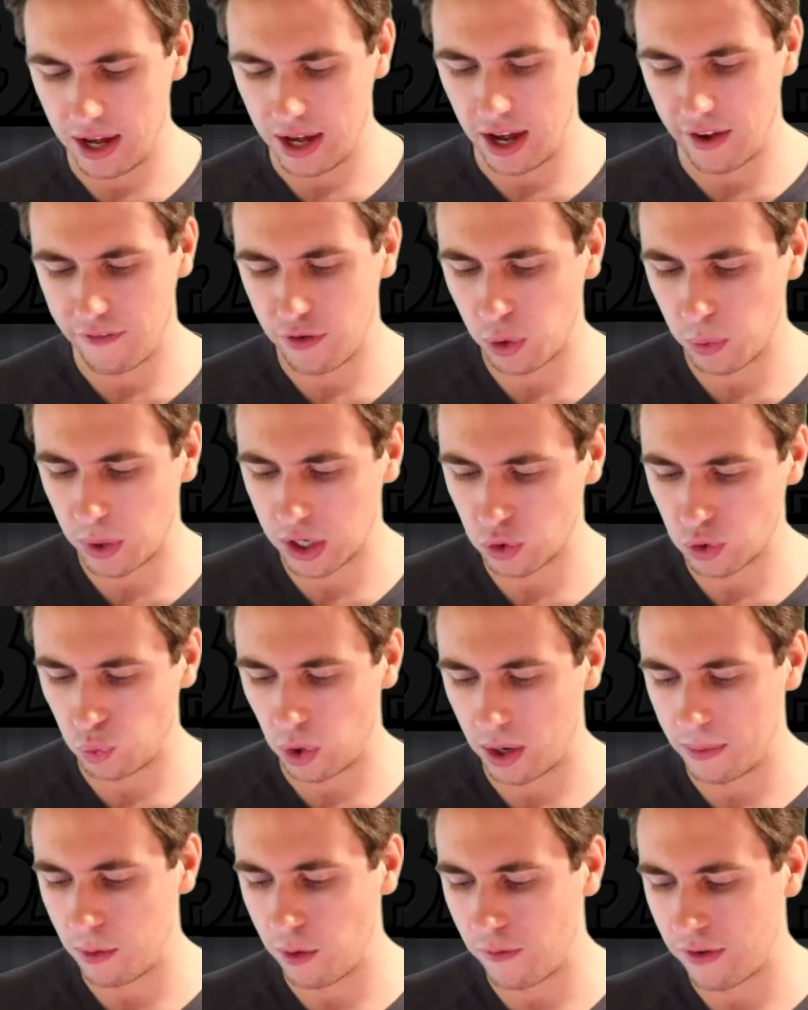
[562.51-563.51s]
If you could watch one
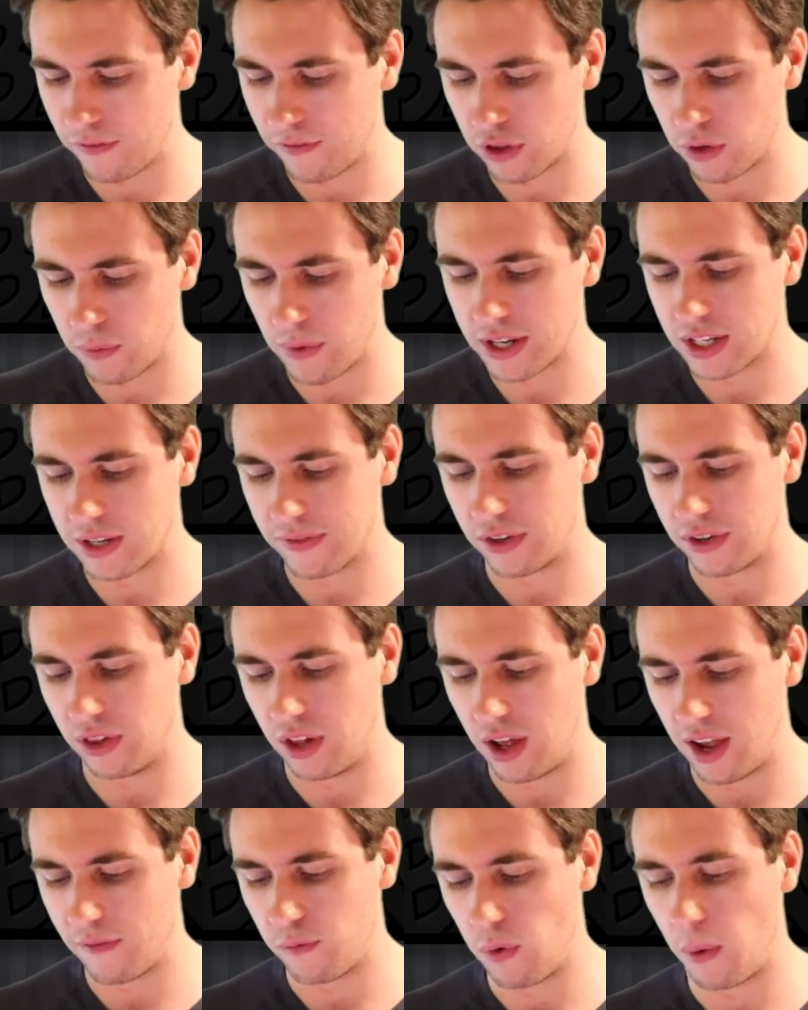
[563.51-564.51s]
movie for the rest of your
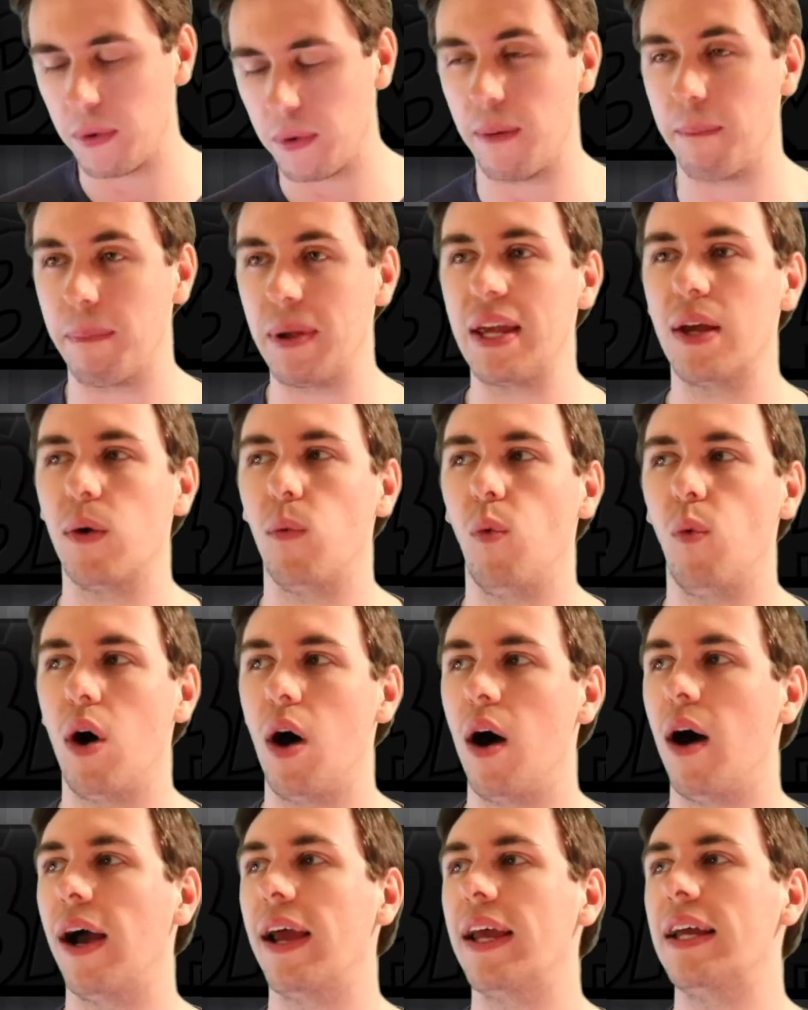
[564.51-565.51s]
life, what would it be and
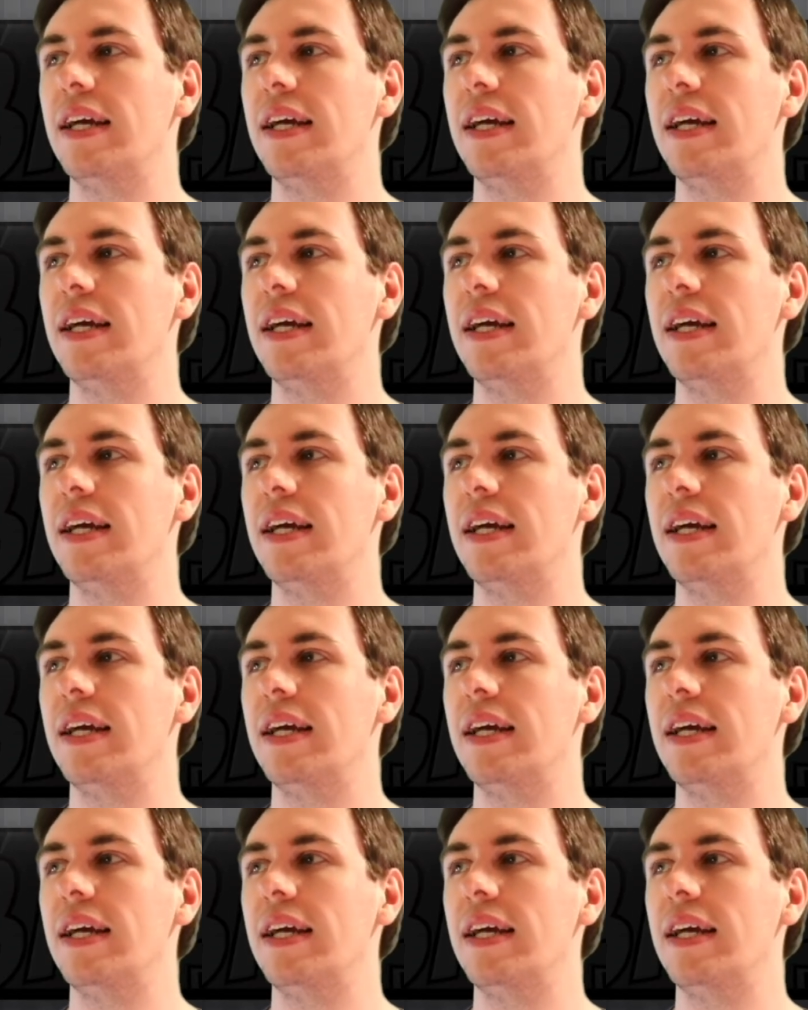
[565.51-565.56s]
why?